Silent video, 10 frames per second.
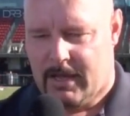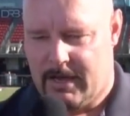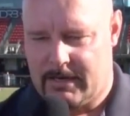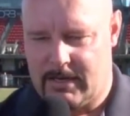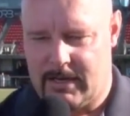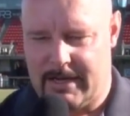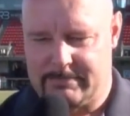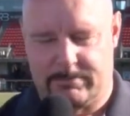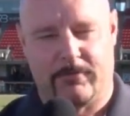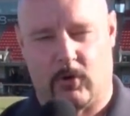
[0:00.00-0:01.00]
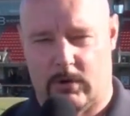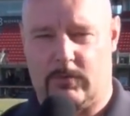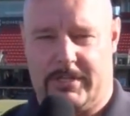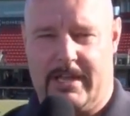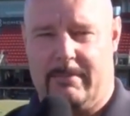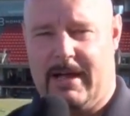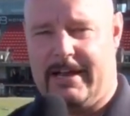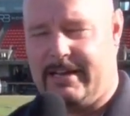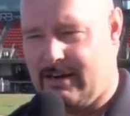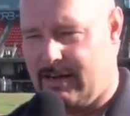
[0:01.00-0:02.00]
And uh, before we came
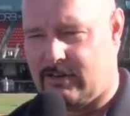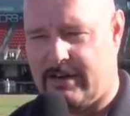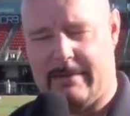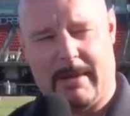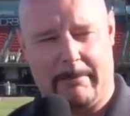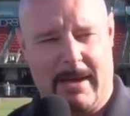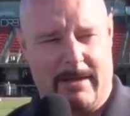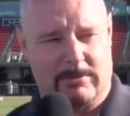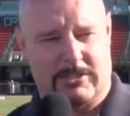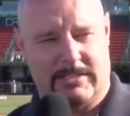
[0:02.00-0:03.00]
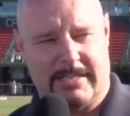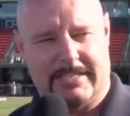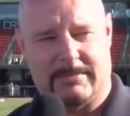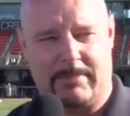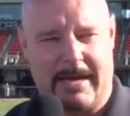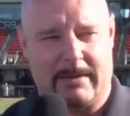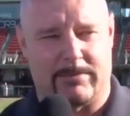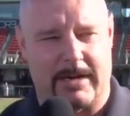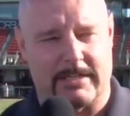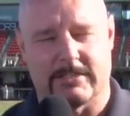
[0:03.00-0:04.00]
out here, I grabbed my bat, was going to take some batting
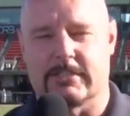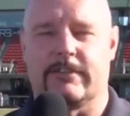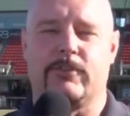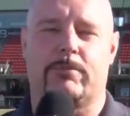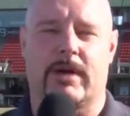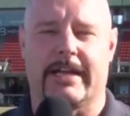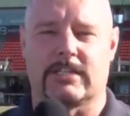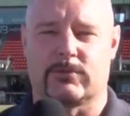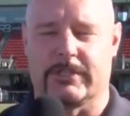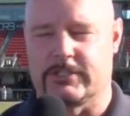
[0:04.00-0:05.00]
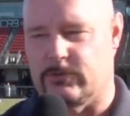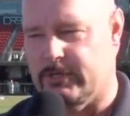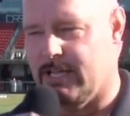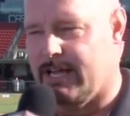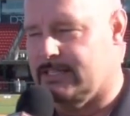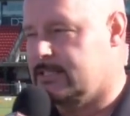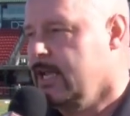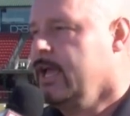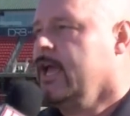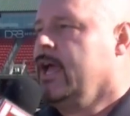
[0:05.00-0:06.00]
practice, took a few practice swings, and realized
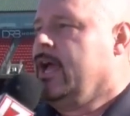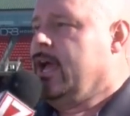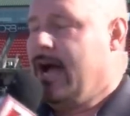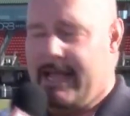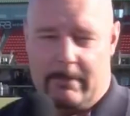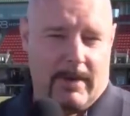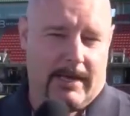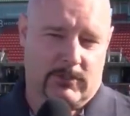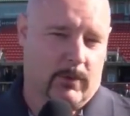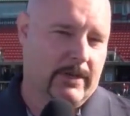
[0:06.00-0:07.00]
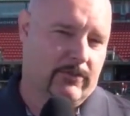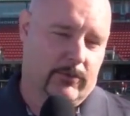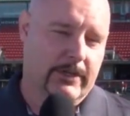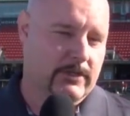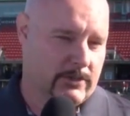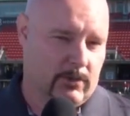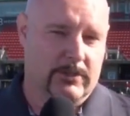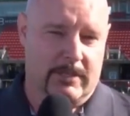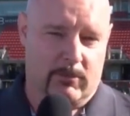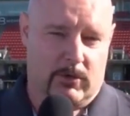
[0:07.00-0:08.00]
I am not 23 years
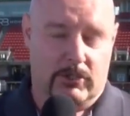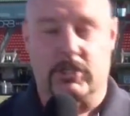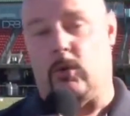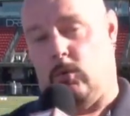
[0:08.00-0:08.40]
old anymore. So